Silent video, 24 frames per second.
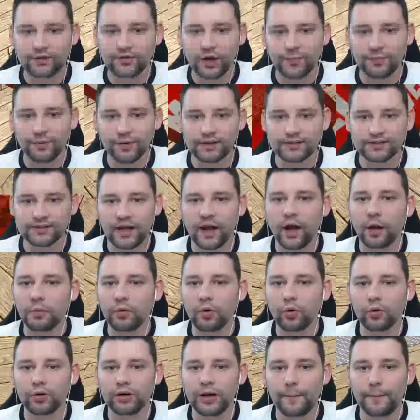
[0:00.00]
droppers. I'm
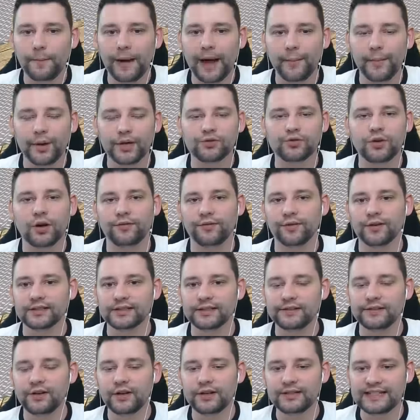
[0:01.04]
calling them Batman droppers.
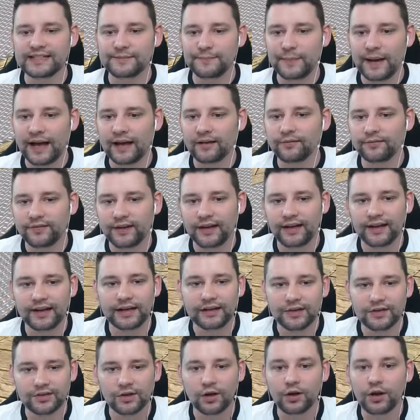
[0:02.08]
Even though it says Panther, it
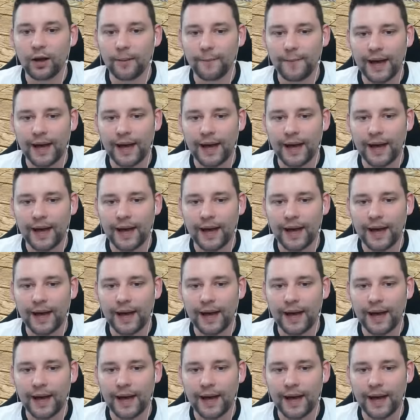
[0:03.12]
does look like